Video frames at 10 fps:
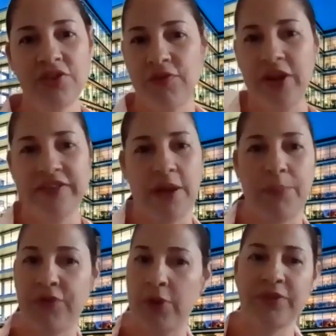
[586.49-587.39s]
So for
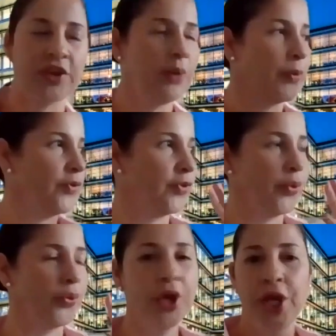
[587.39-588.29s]
example, from people
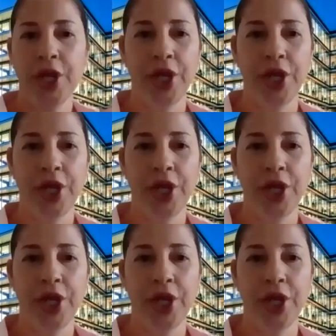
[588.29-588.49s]
to